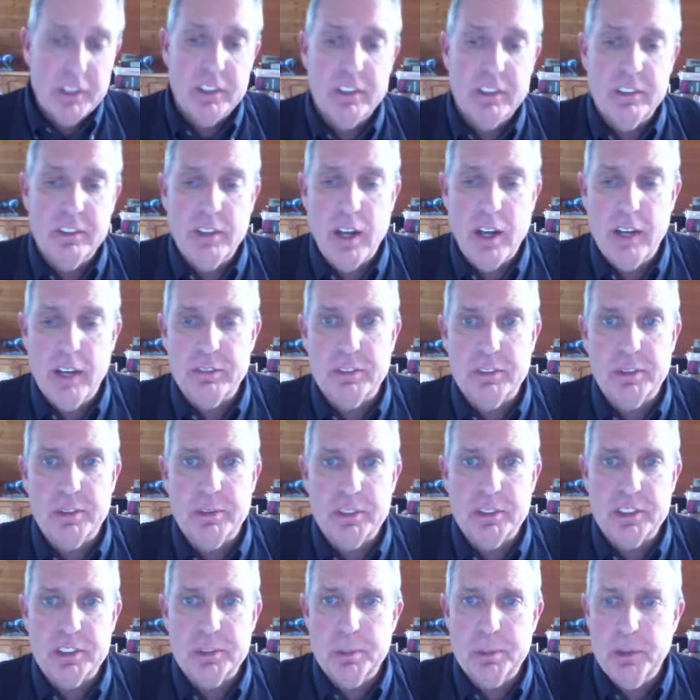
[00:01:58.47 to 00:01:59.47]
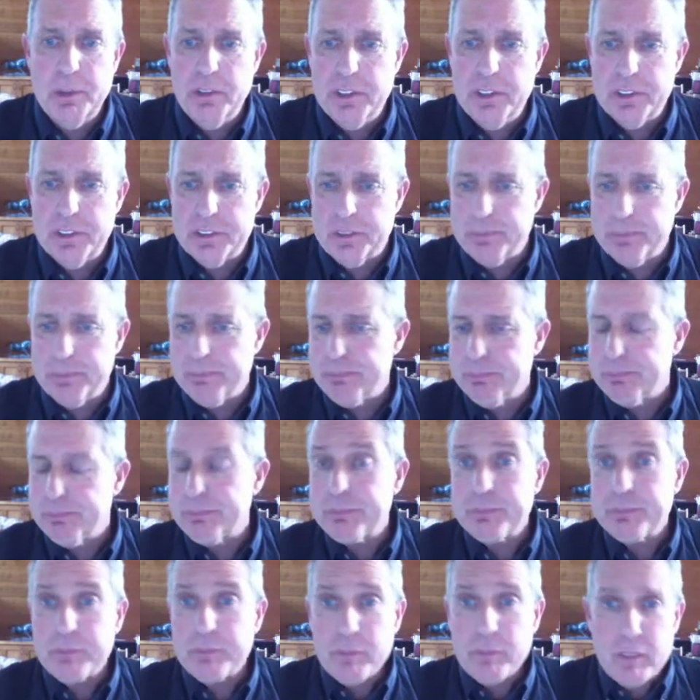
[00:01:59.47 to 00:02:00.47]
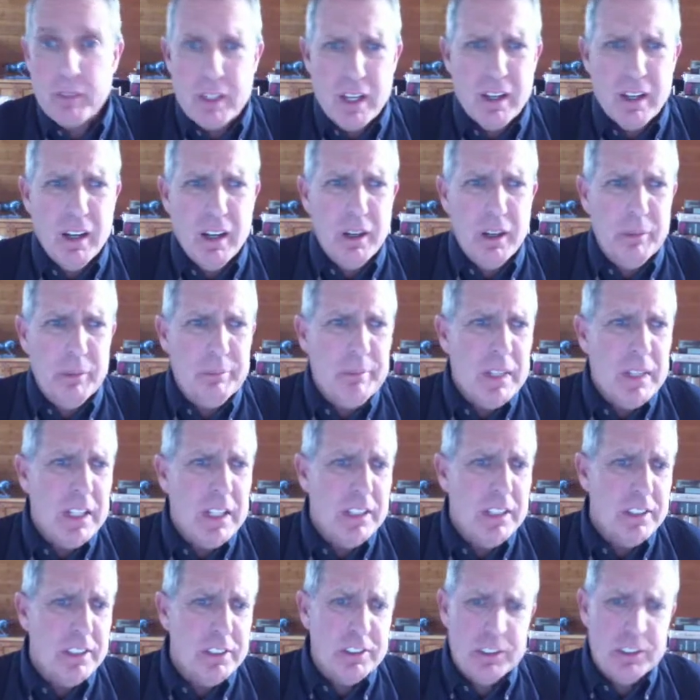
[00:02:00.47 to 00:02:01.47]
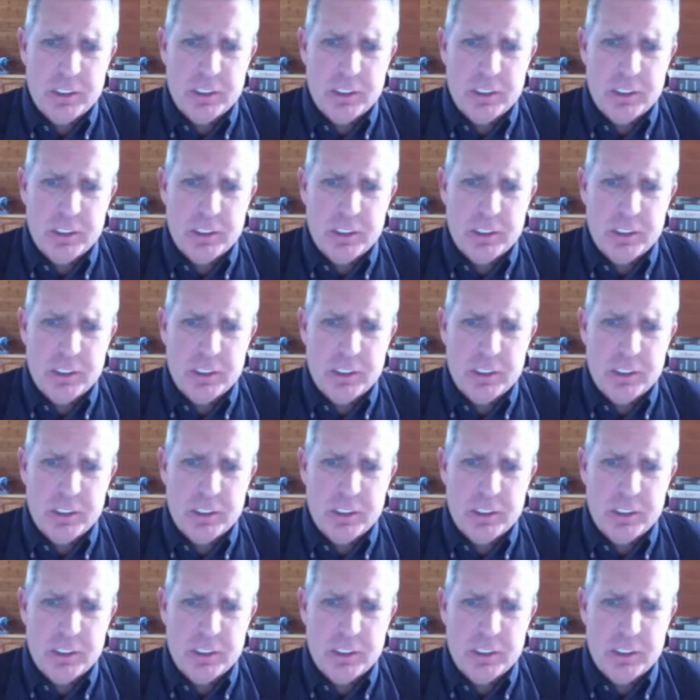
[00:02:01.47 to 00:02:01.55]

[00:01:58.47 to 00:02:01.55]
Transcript: have some experience. This is a